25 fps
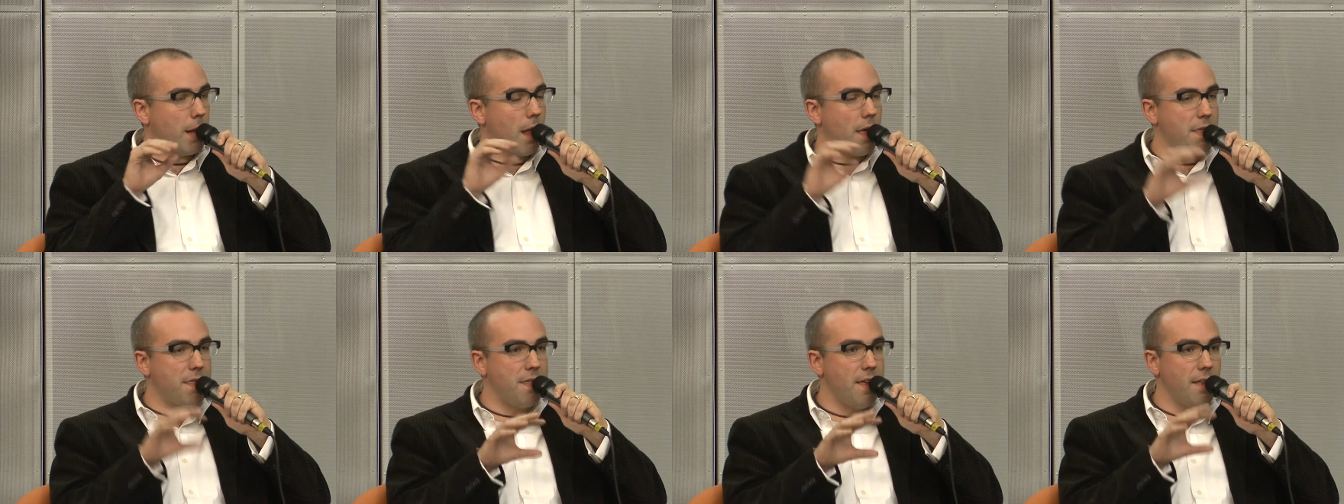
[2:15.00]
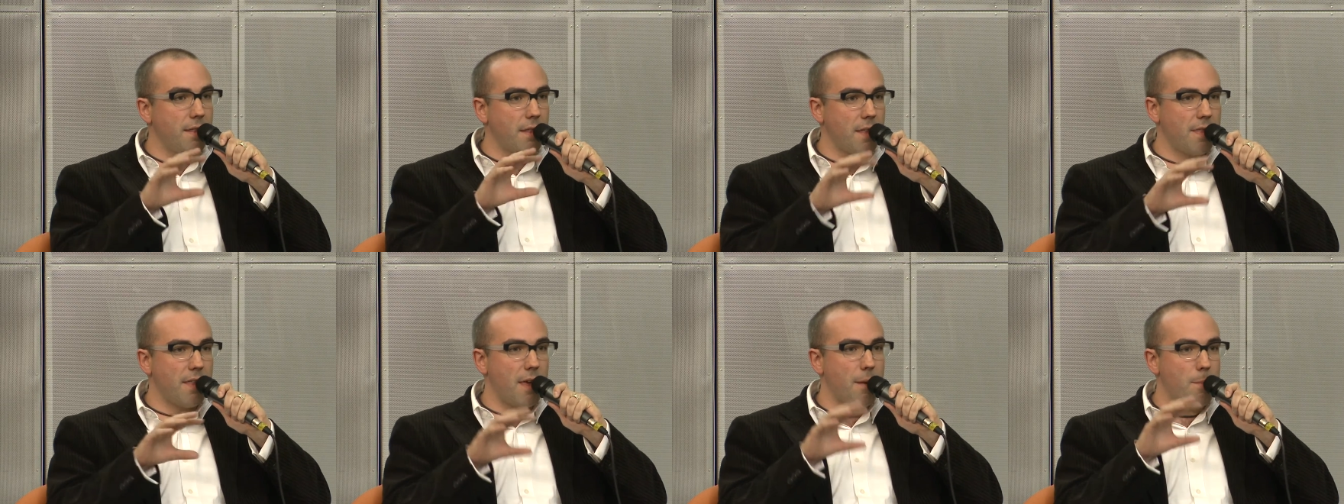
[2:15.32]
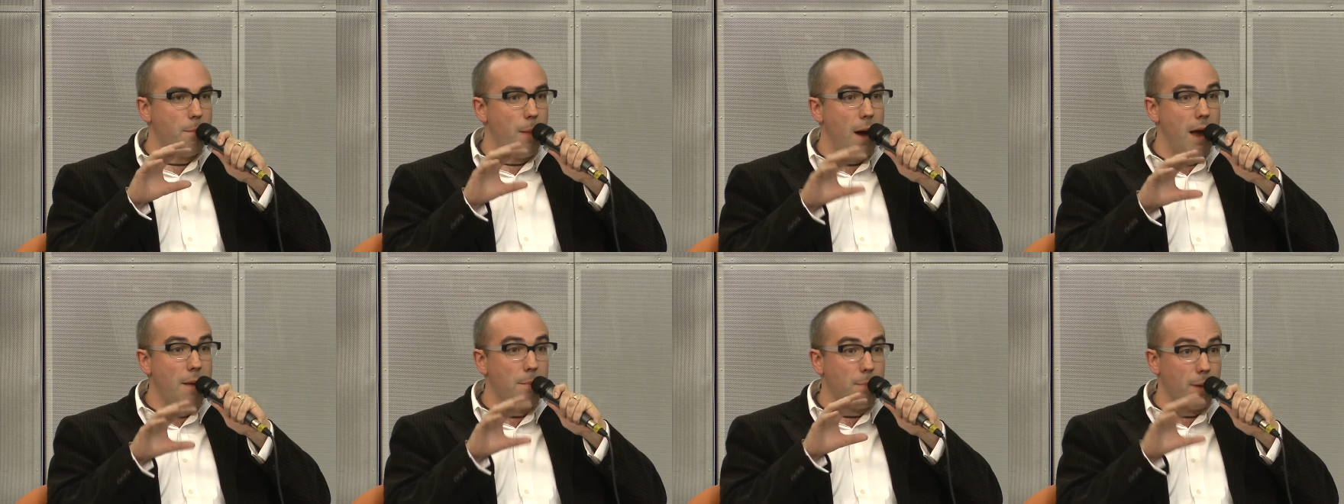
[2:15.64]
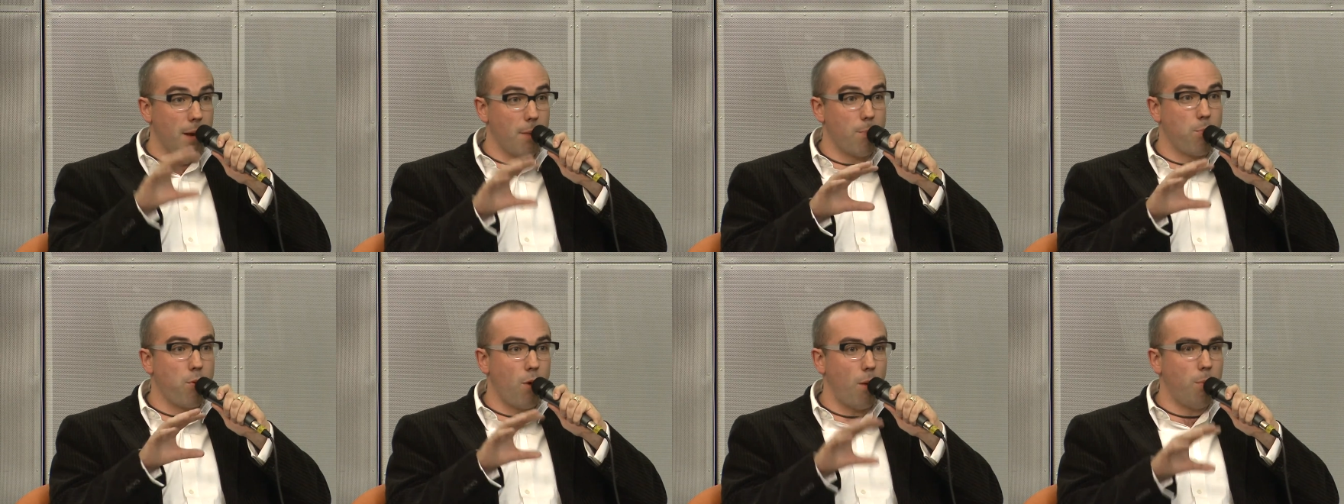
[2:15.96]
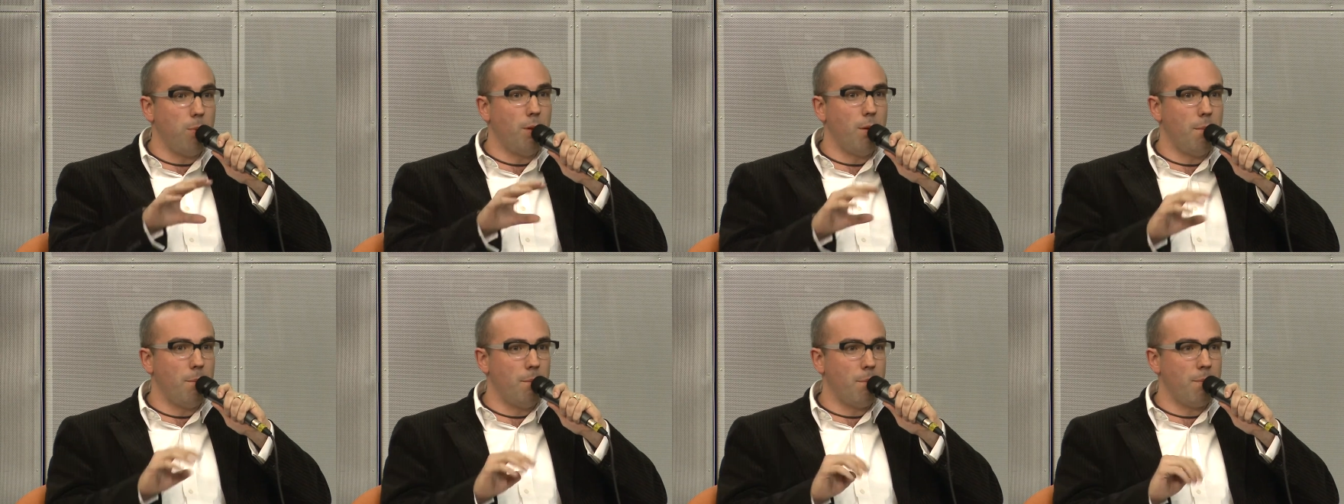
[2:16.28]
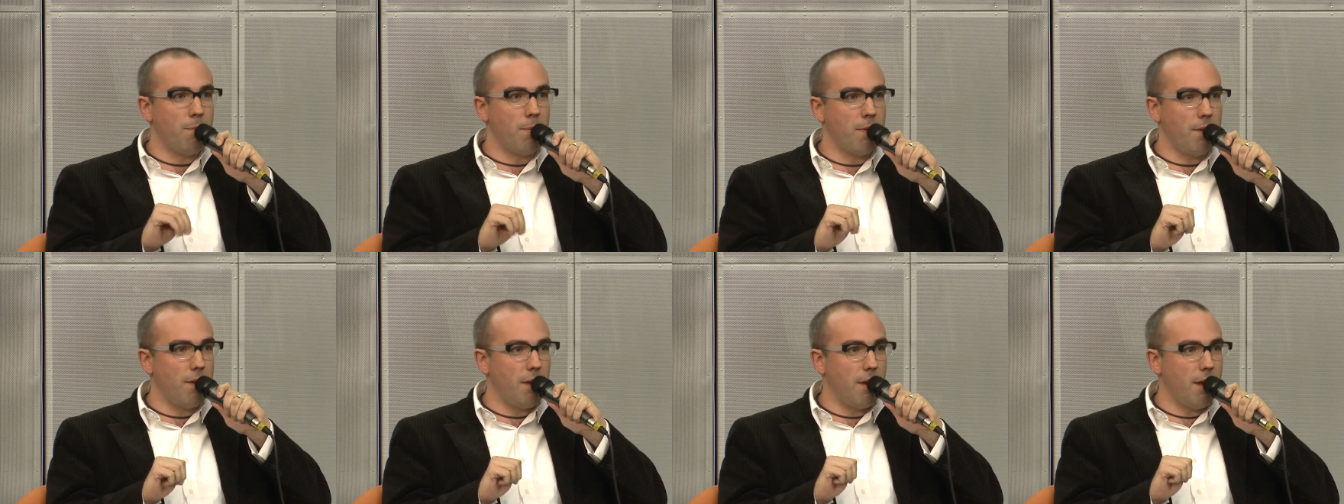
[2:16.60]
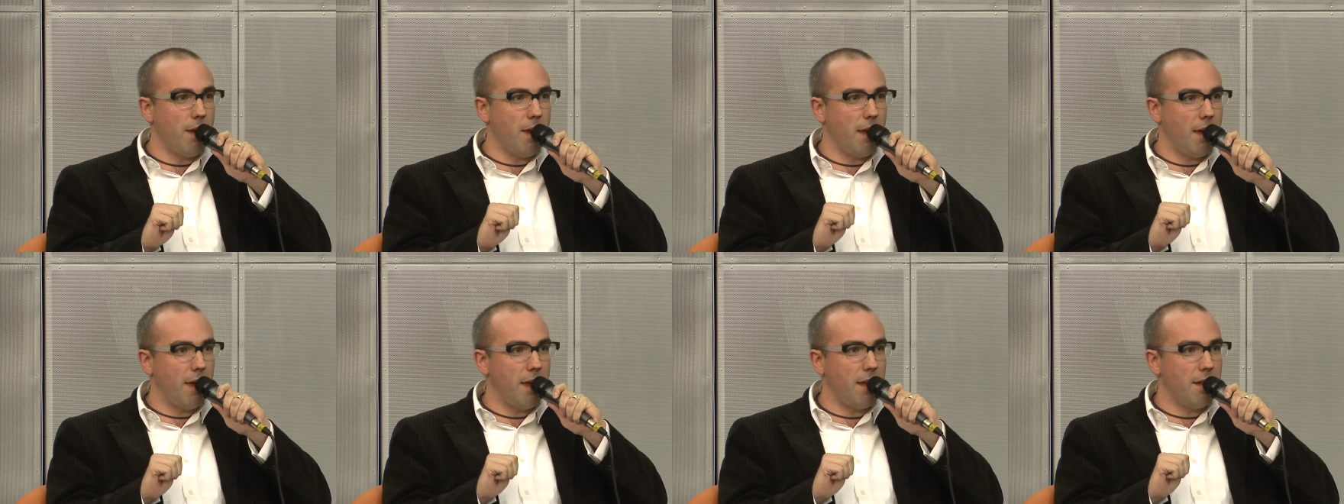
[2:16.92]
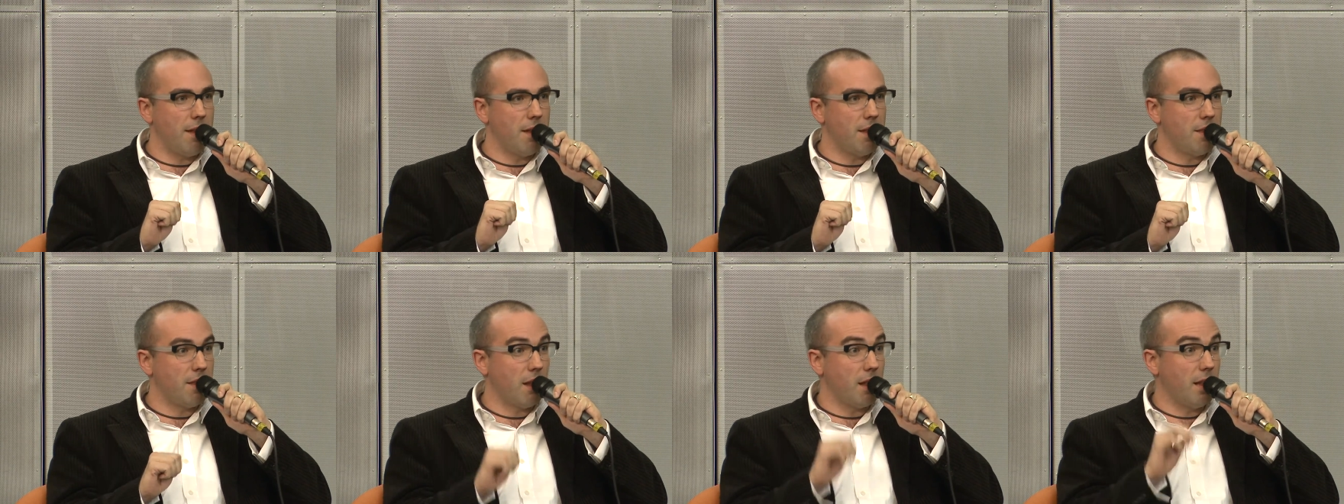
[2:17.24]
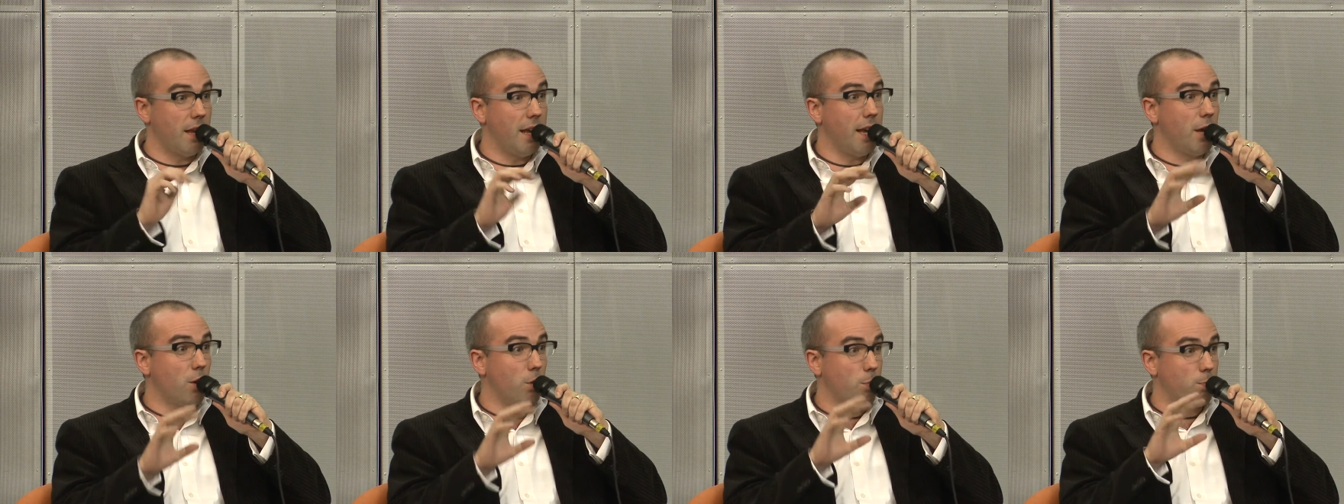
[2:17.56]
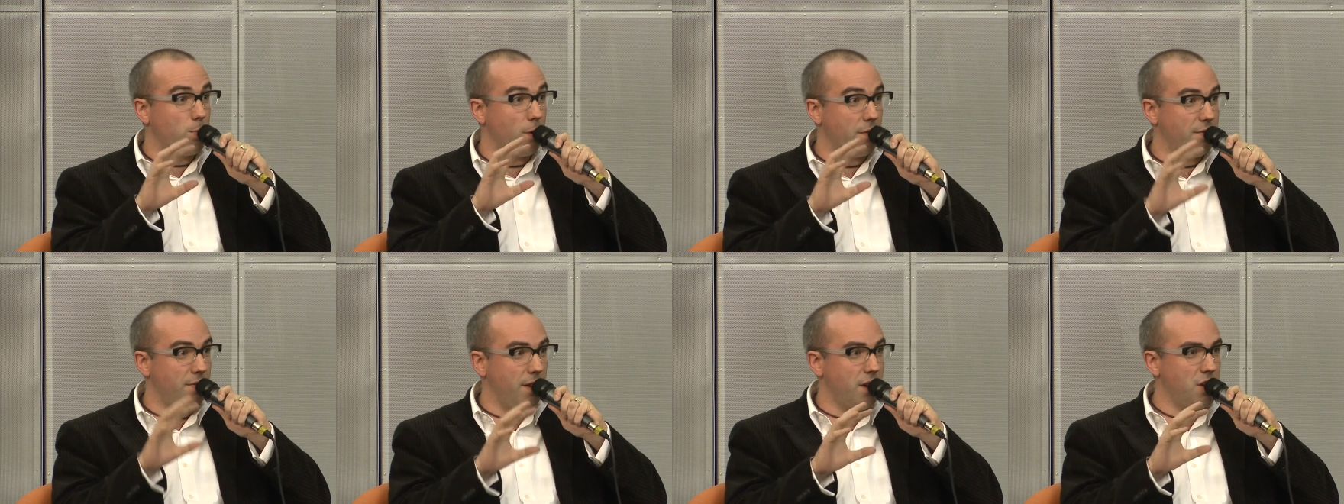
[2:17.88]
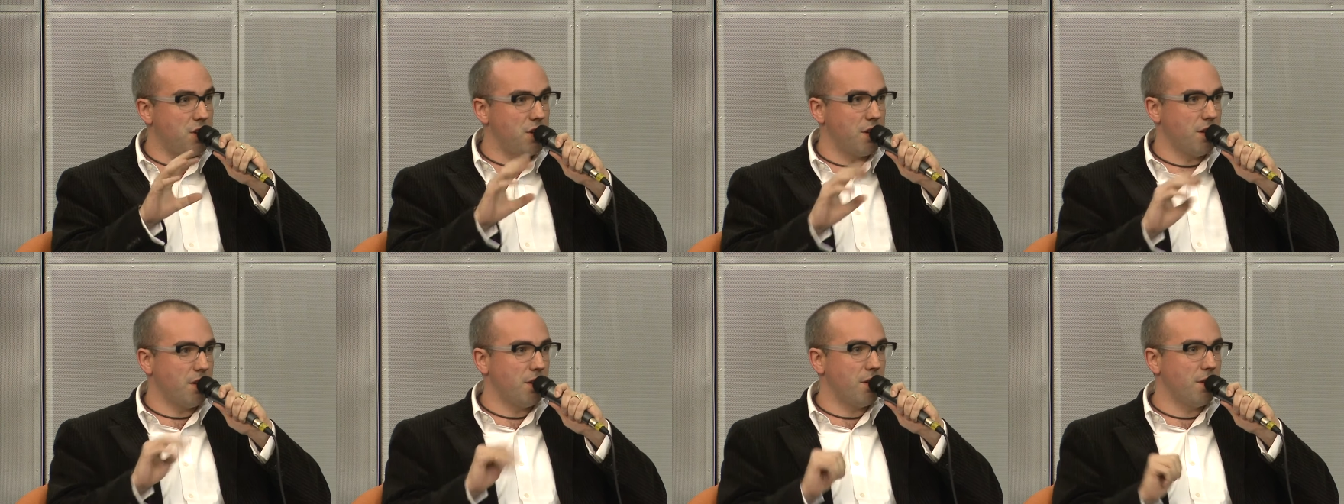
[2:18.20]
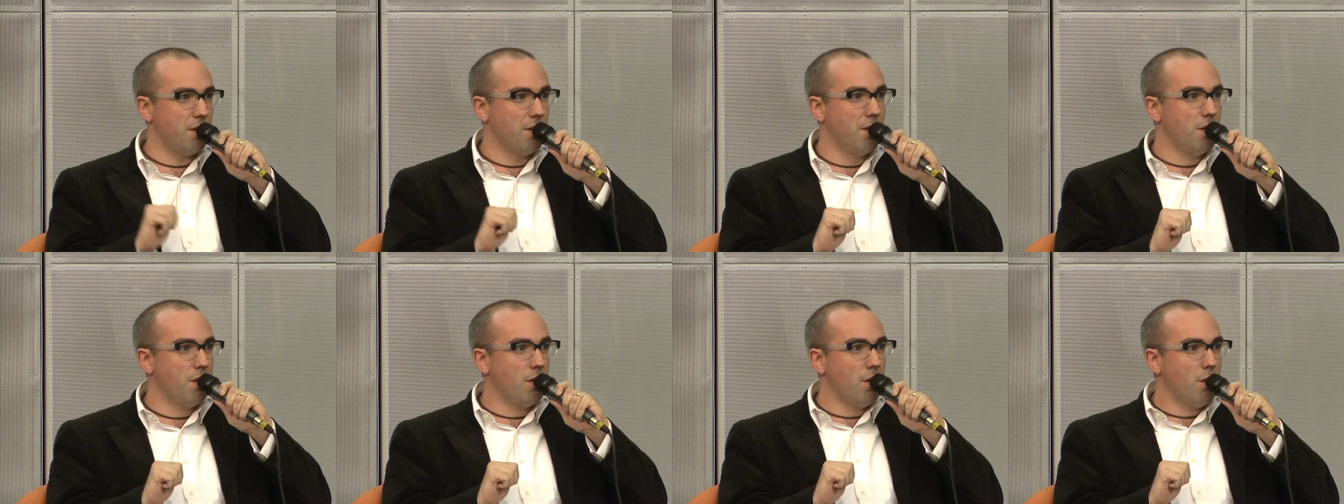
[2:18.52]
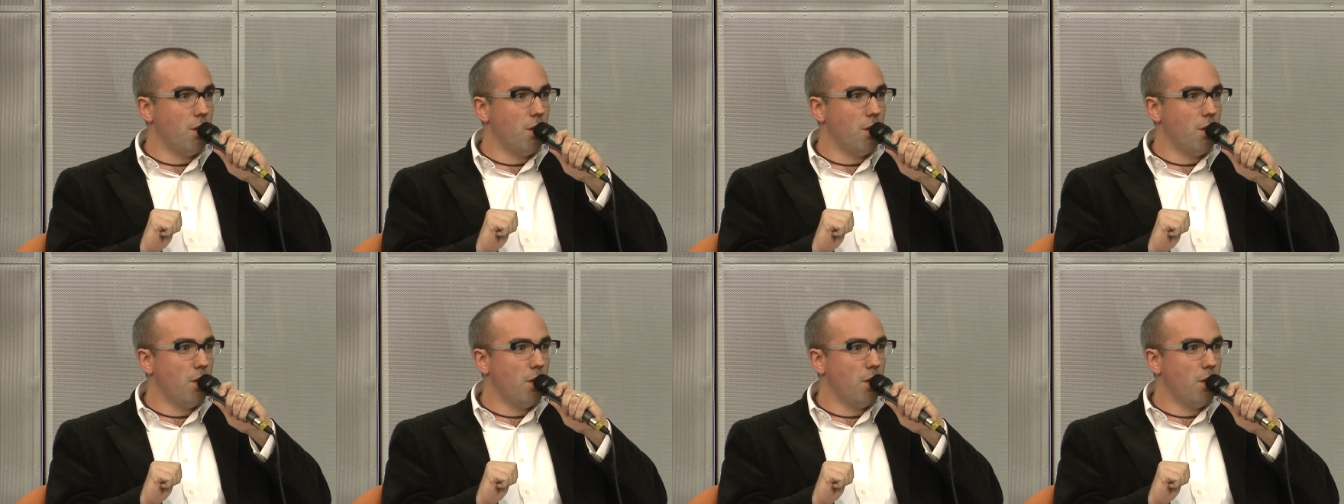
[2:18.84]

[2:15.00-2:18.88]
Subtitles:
think that there might be a problem in the legal profession,